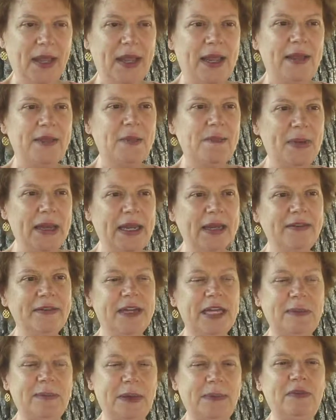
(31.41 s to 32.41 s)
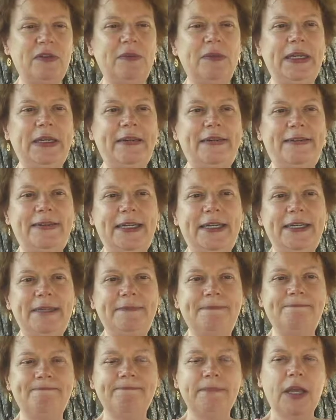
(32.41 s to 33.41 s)
And the band came up to me and
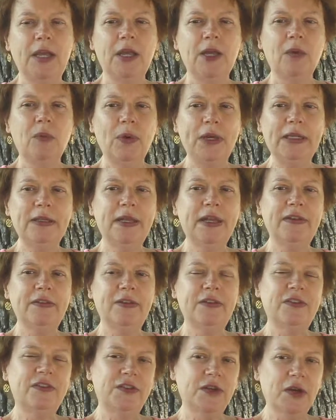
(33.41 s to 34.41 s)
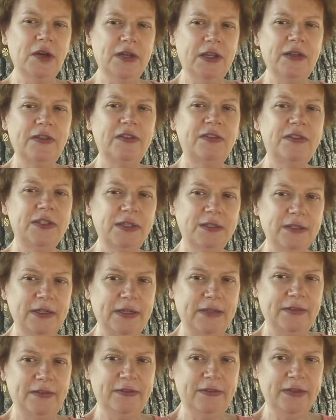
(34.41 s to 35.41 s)
said, "We'd like to start a
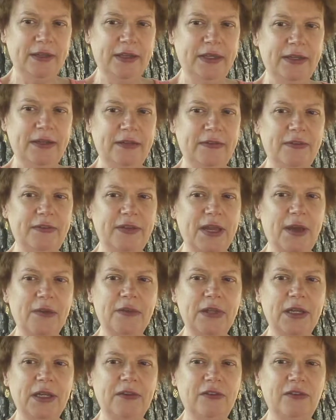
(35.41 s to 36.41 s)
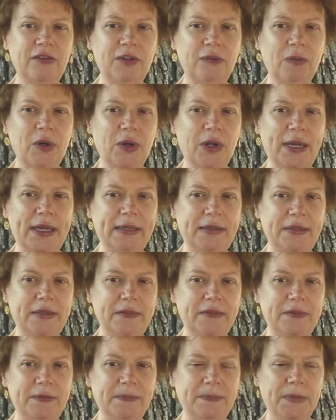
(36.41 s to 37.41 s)
series in South Kingston, Rhode
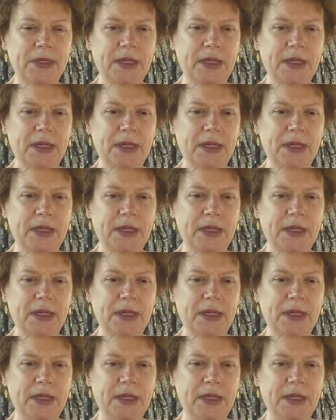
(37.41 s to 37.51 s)
Island.